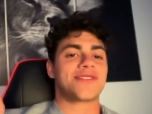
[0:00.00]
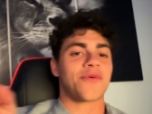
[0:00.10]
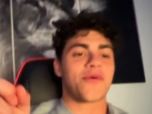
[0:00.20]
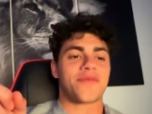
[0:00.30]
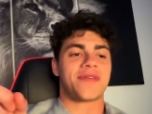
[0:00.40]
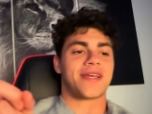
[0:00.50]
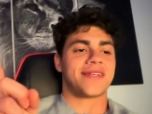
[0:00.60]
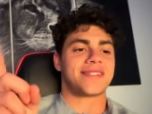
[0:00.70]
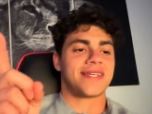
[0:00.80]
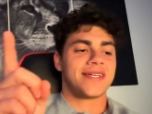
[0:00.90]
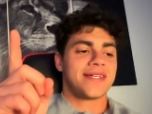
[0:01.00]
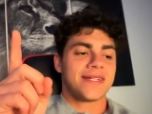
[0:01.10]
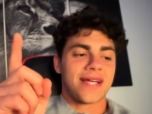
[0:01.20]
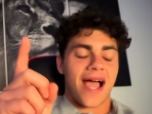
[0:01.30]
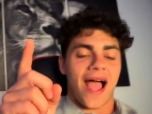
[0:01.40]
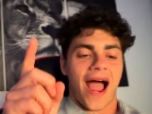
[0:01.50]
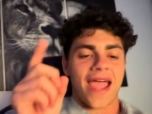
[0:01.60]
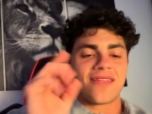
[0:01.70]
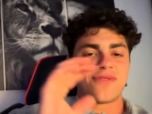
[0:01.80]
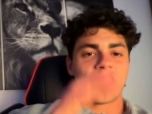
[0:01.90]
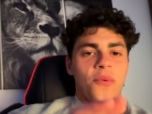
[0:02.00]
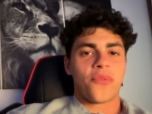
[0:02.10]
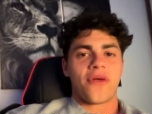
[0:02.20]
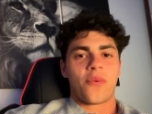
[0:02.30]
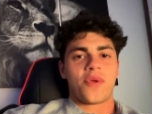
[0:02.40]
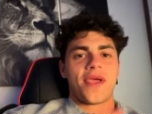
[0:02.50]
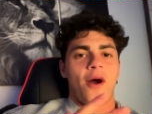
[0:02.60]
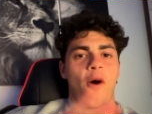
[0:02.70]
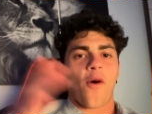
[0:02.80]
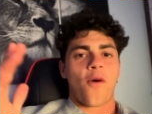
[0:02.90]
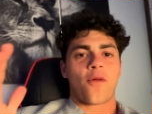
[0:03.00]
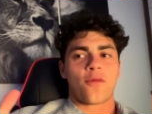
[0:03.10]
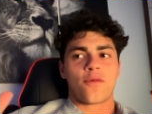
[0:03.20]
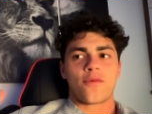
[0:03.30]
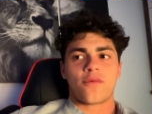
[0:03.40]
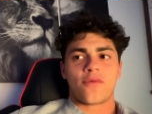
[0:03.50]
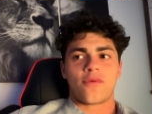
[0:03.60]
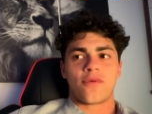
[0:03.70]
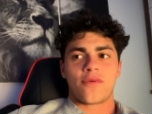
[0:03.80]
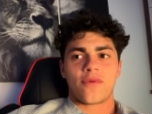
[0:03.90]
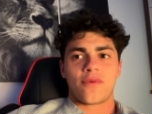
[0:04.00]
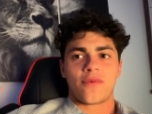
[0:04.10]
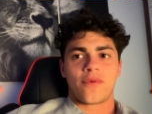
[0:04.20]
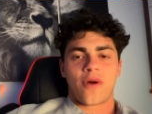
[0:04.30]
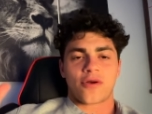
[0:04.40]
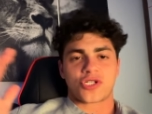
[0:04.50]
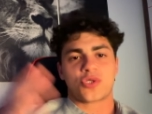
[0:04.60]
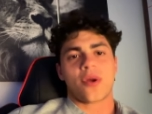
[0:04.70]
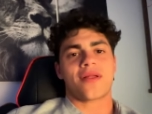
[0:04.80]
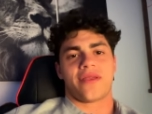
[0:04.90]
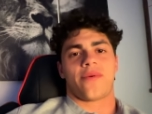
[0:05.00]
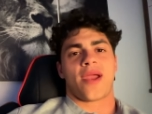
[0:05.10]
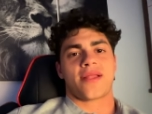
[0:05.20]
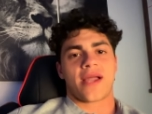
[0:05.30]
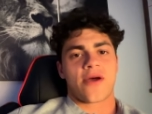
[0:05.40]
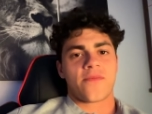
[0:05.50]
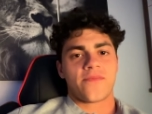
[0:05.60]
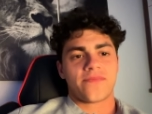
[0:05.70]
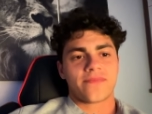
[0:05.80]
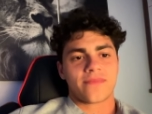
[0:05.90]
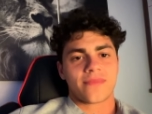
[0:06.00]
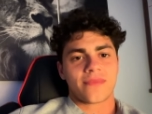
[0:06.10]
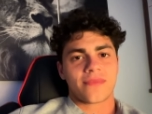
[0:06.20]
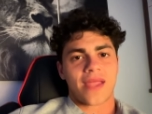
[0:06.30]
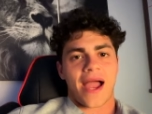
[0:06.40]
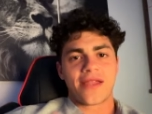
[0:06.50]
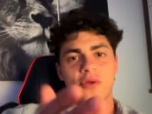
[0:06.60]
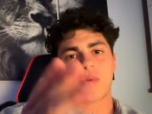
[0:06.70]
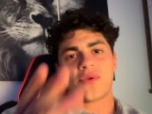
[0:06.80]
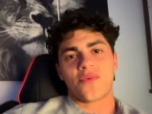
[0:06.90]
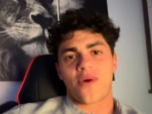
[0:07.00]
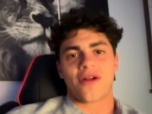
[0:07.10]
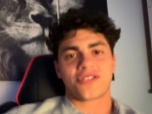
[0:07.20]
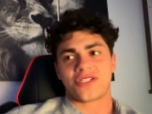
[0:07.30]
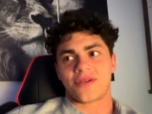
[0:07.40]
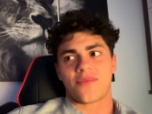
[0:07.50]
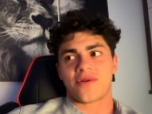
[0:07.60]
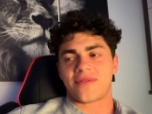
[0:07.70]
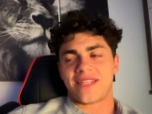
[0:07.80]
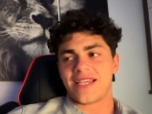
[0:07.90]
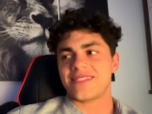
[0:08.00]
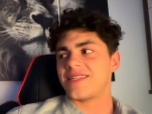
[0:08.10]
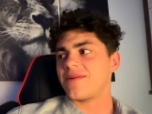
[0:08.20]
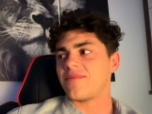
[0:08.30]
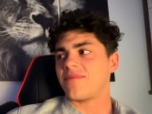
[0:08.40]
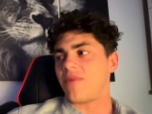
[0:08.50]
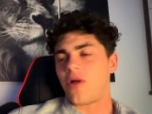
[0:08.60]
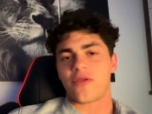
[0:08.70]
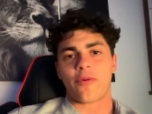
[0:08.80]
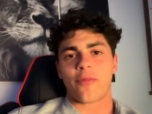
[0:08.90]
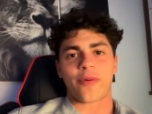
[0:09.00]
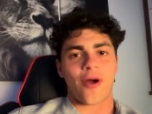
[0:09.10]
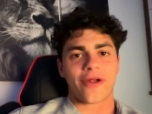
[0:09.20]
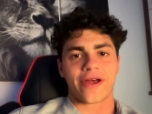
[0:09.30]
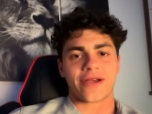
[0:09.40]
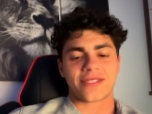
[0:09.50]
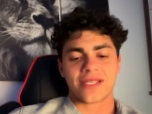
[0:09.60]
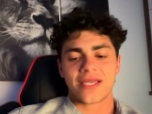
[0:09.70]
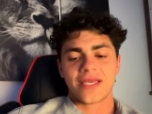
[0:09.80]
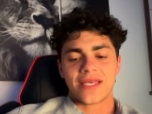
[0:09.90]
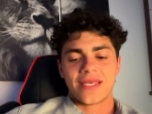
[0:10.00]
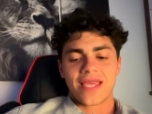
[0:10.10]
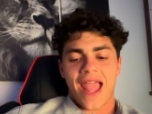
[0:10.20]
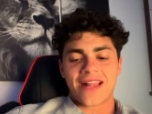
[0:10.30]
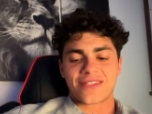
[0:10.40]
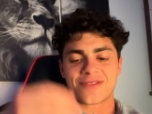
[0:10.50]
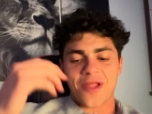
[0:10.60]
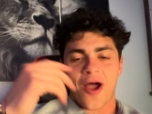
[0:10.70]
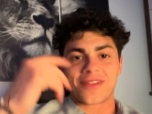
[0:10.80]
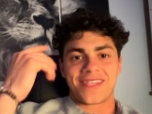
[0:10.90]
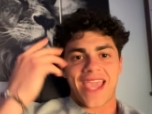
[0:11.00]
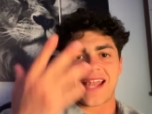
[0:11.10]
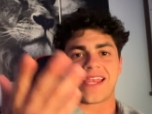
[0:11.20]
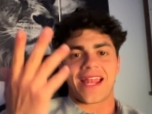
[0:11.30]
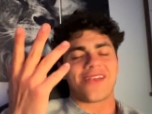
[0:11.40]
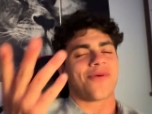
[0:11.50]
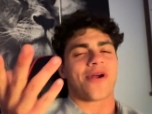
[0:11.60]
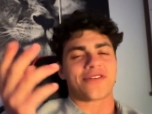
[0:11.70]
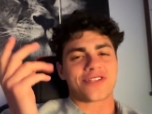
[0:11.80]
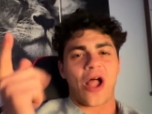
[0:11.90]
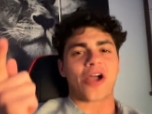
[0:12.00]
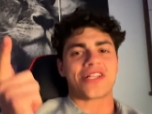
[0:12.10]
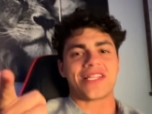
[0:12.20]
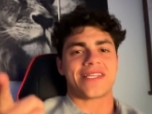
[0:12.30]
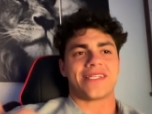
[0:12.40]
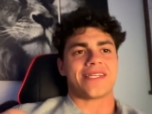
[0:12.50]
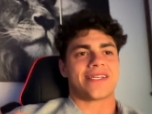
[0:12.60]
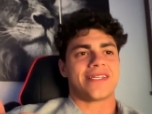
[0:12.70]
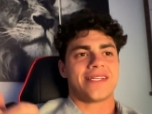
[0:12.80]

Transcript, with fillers: story because I know that we all are struggling right now. I know you watching, we're testing multiple products and it's not getting anywhere, it's not clicking